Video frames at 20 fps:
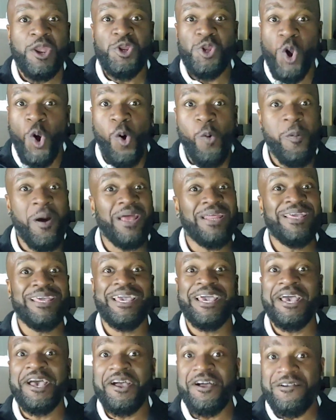
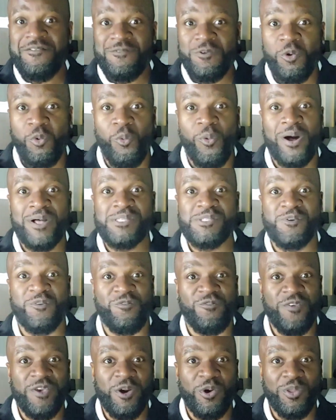Nobody ever wants to
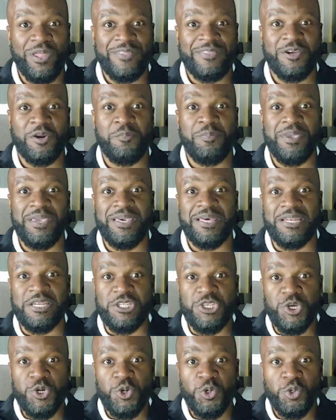feel like they're being
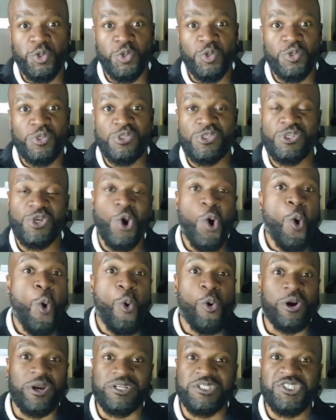used
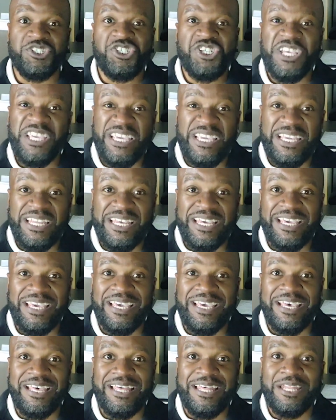or
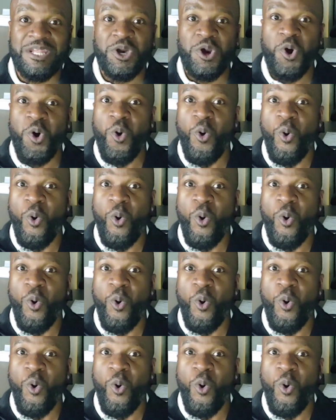cheated